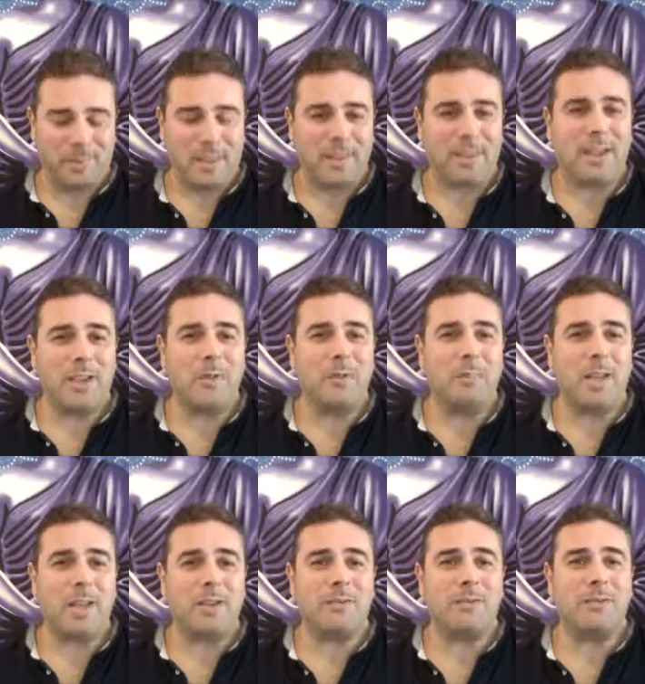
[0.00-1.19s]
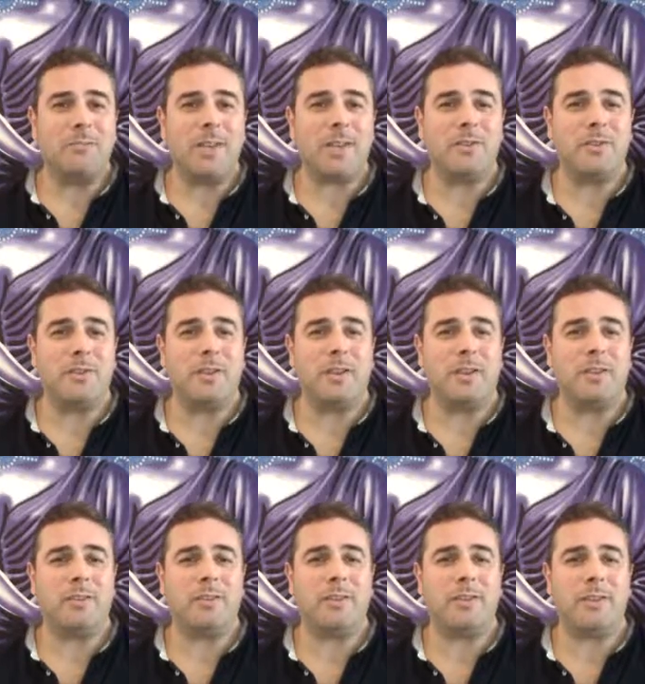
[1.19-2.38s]
Thank you and bless Bless you all on
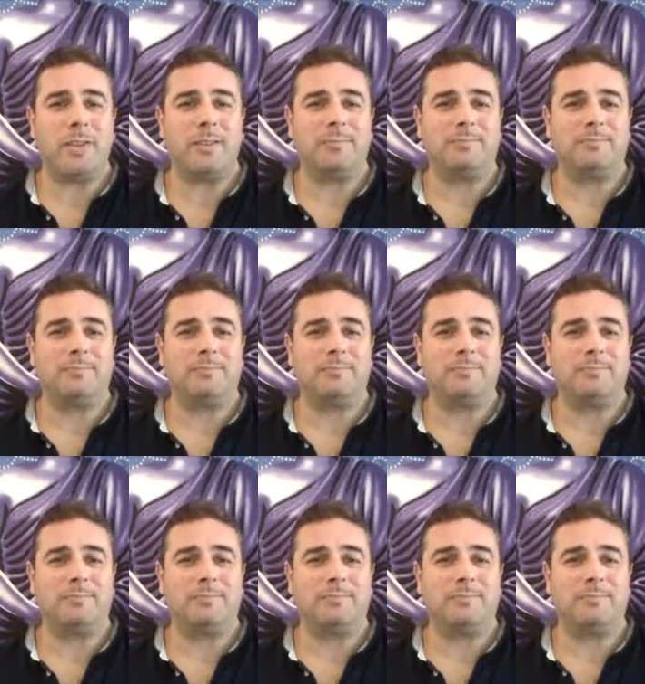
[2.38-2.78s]
your journey.